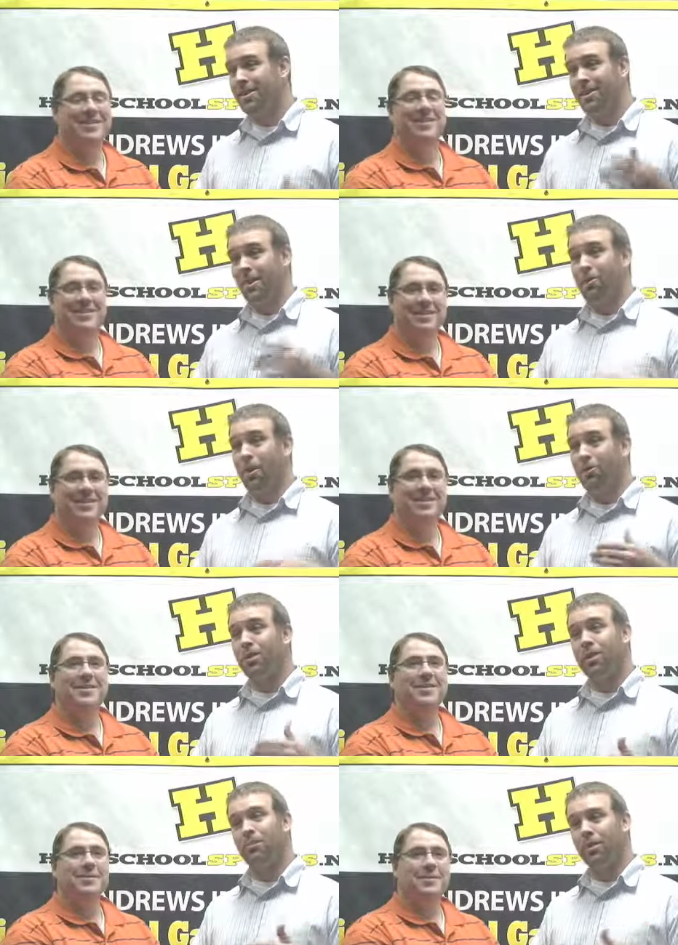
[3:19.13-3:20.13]
Speaker 1: you know, both
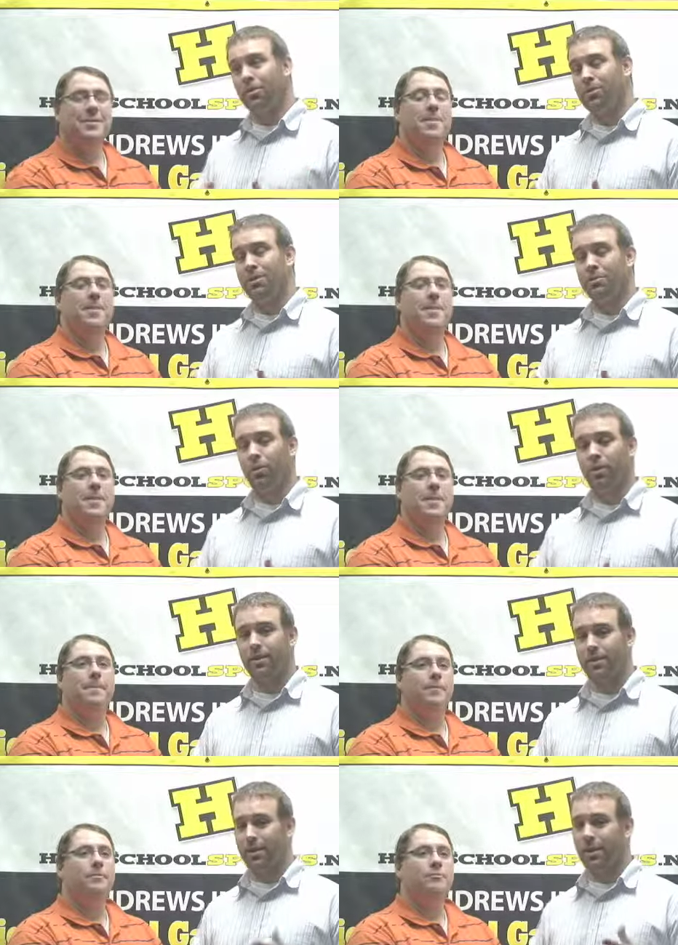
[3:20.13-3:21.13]
going to be a little disappointed
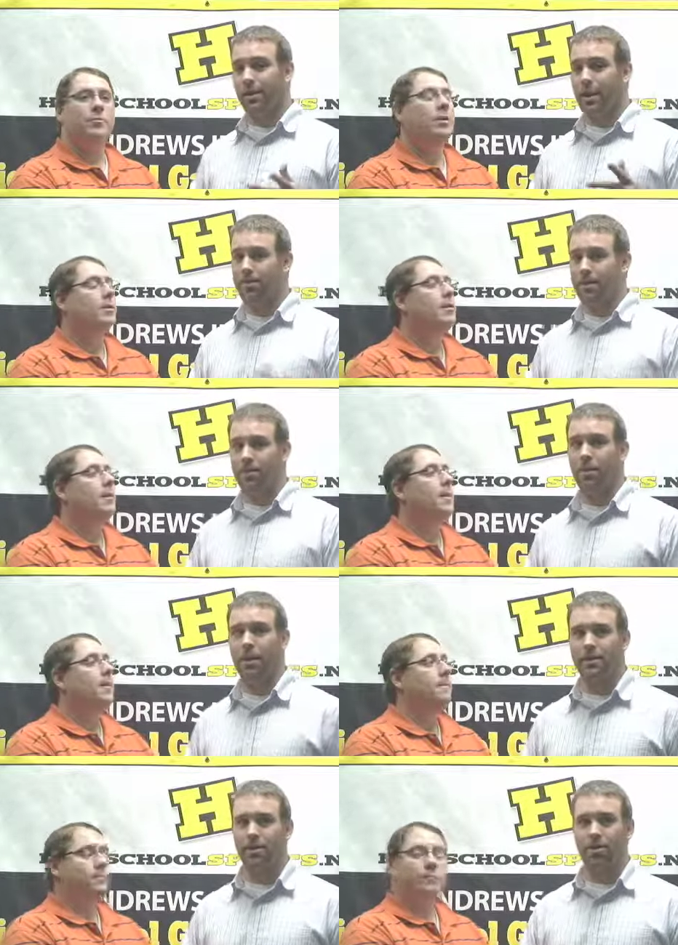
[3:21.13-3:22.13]
that they let games get
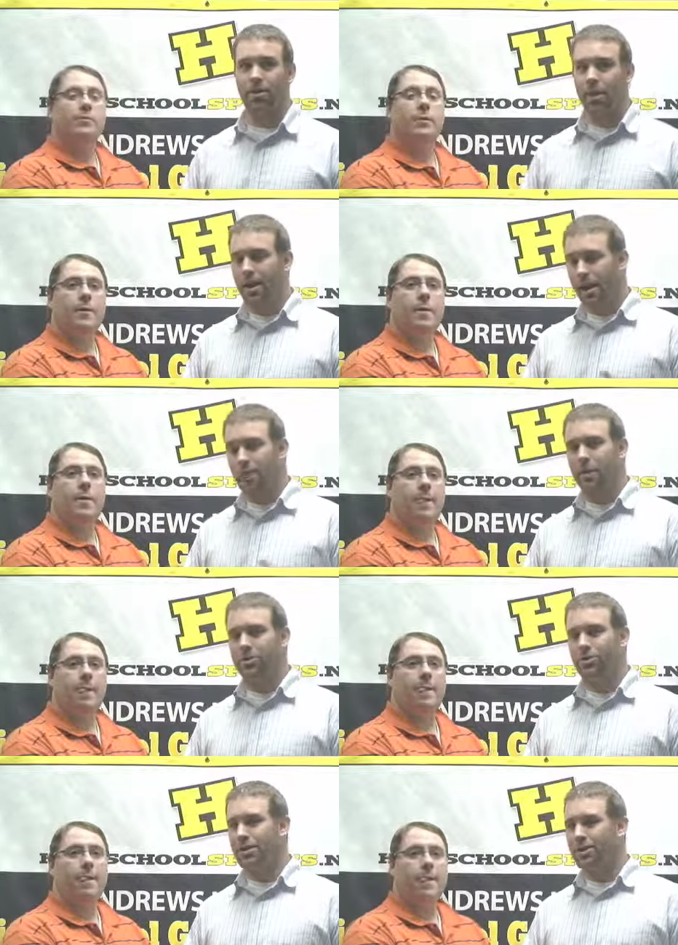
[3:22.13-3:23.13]
away. So it'll be
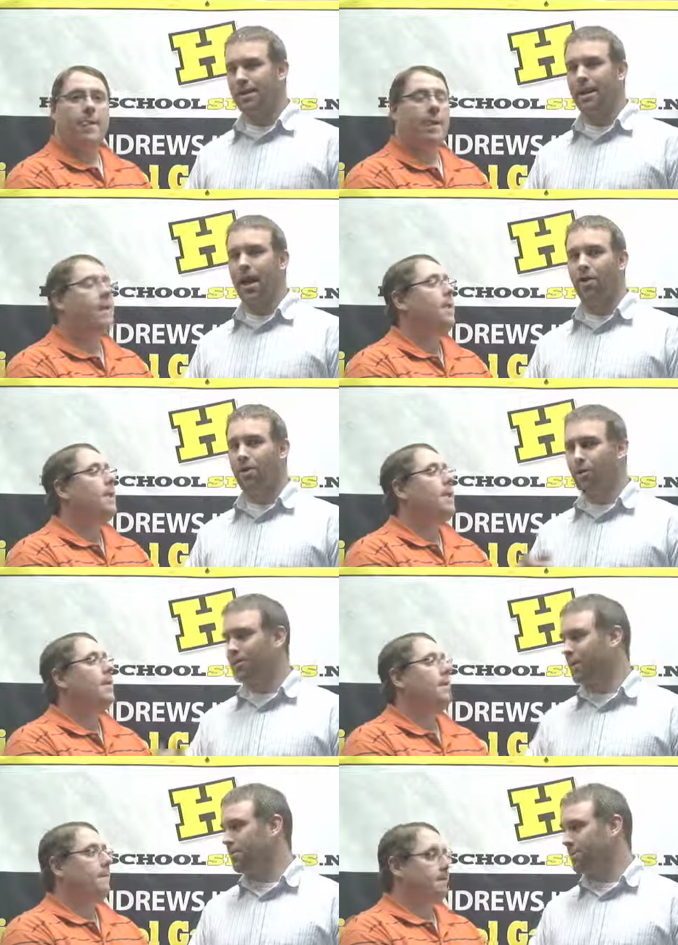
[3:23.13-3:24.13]
interesting to see how those
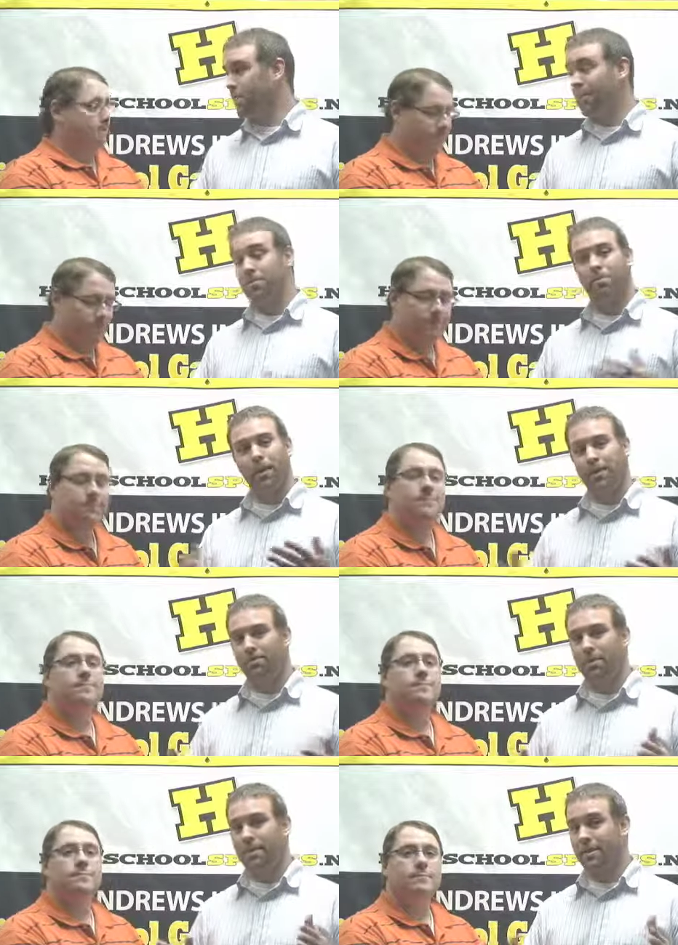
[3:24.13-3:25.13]
games go out. Big,
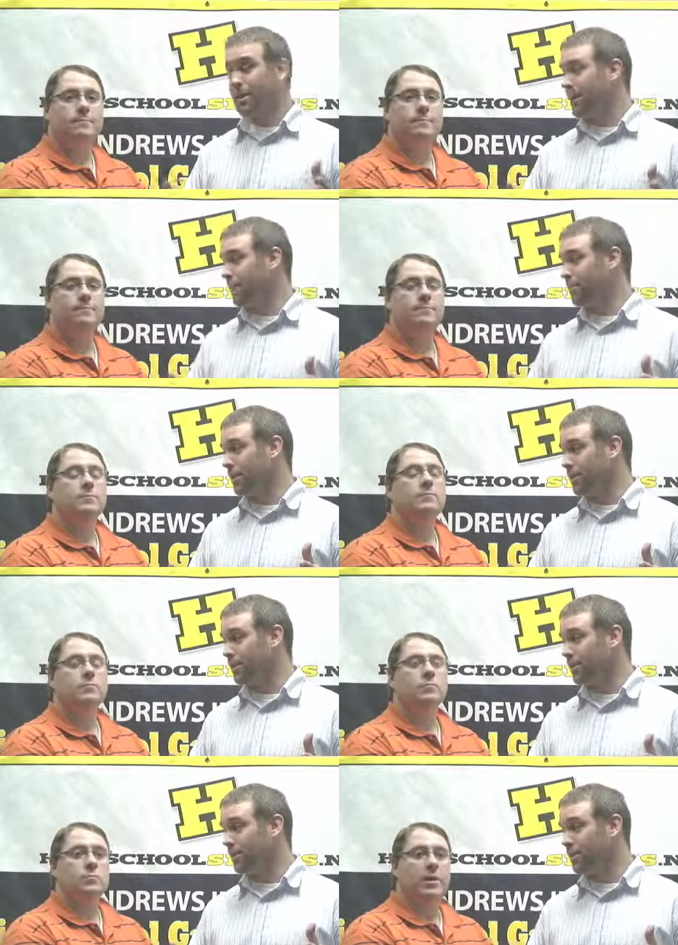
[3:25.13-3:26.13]
big slate of games next
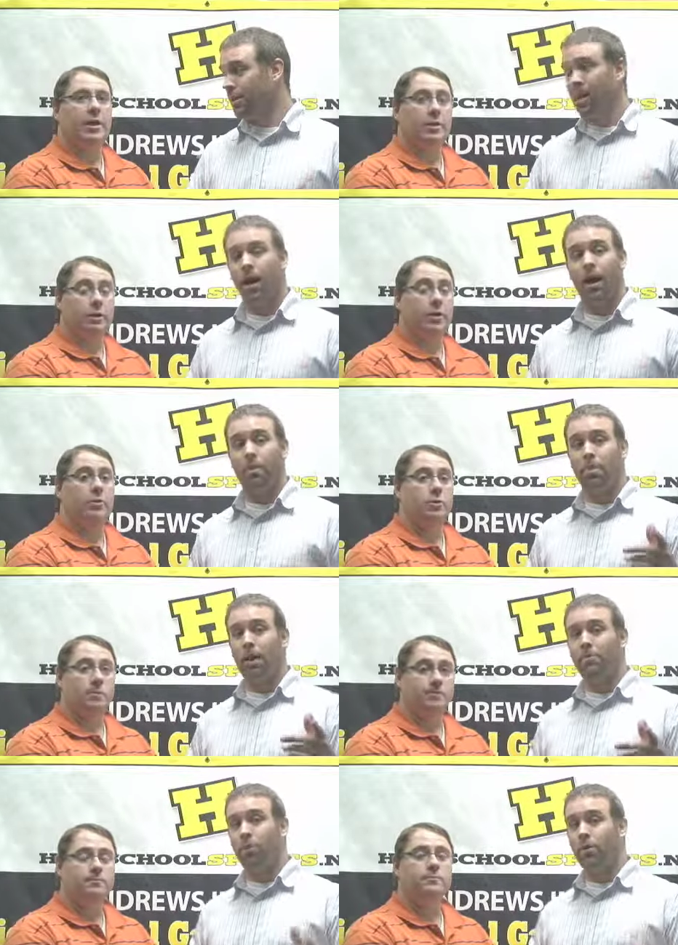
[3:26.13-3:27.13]
week. Yeah. Uh,
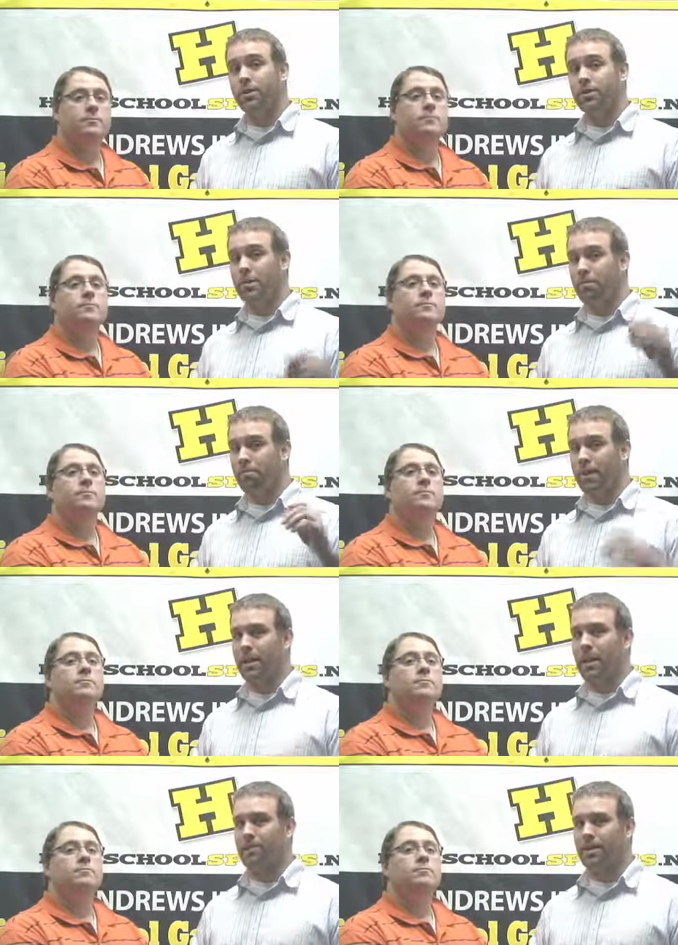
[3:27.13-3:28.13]
Pine Forest, big
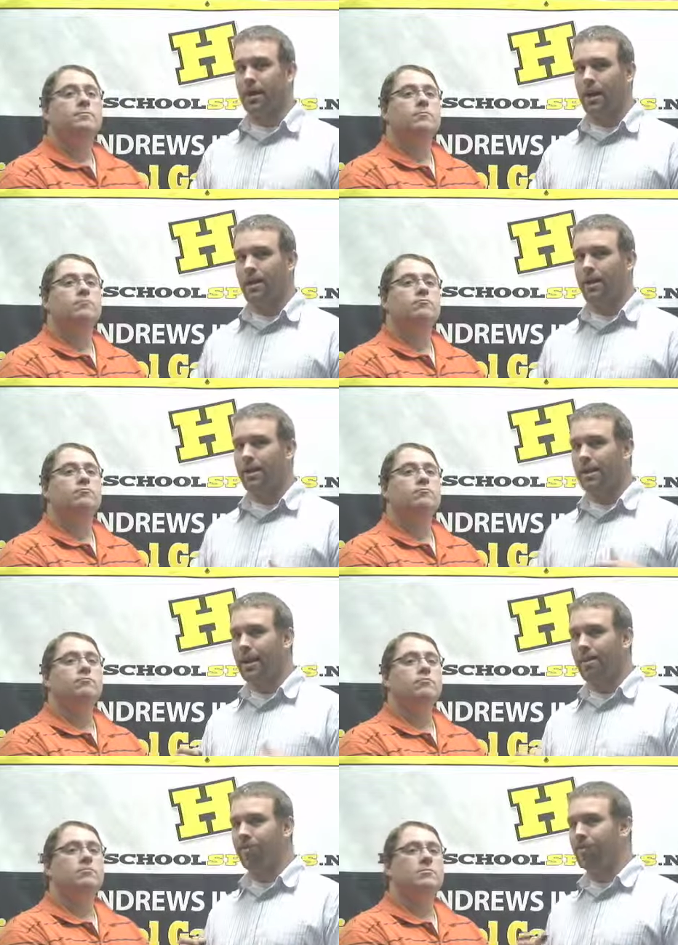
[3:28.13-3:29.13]
game tonight. Get
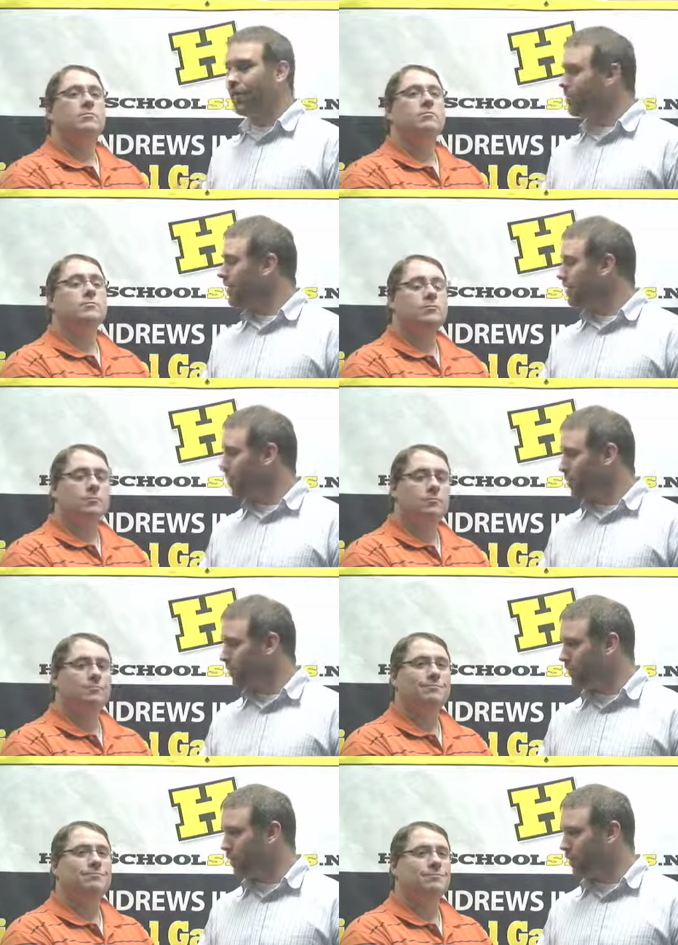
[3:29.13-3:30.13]
a 50 to
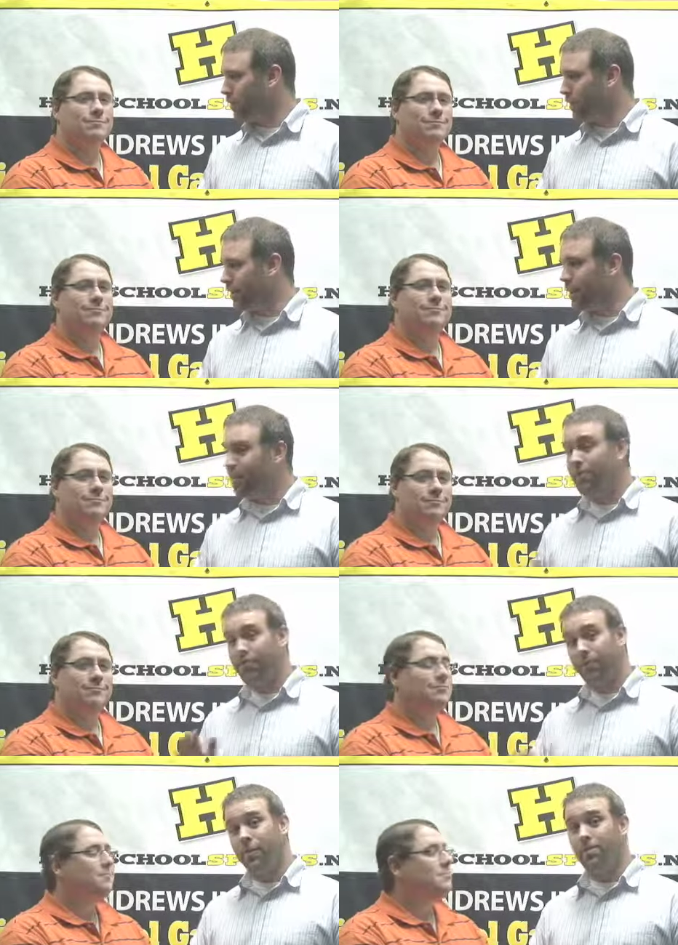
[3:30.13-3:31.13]
34 win.
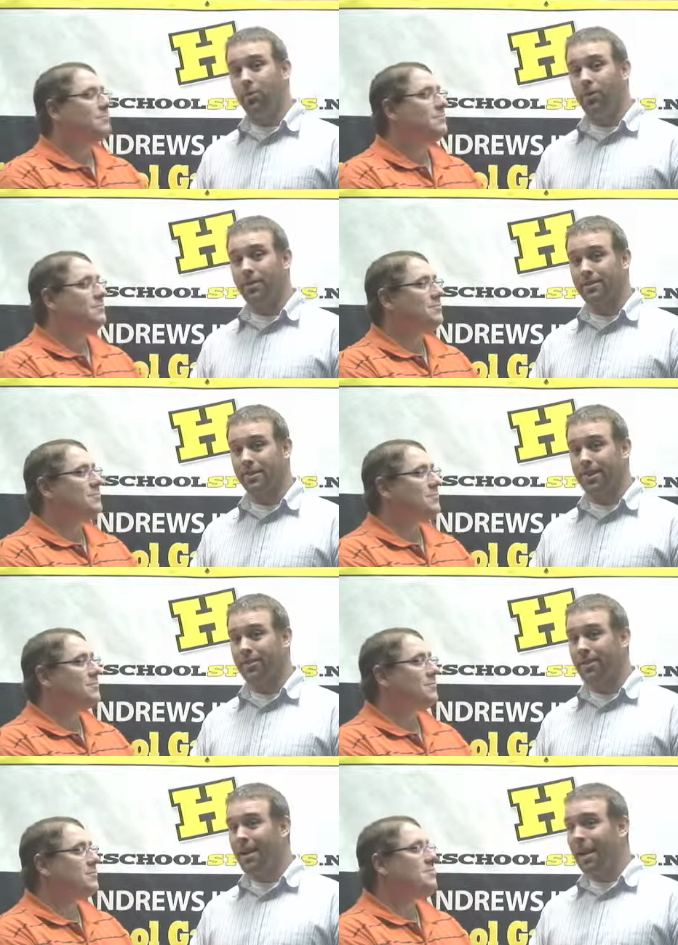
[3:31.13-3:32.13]
50 points now
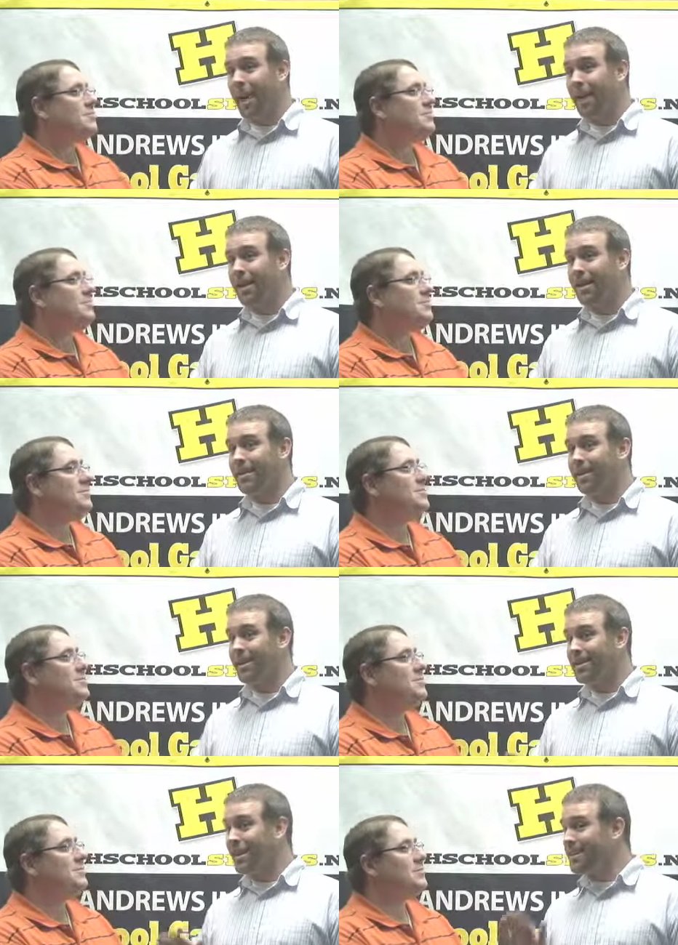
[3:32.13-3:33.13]
and they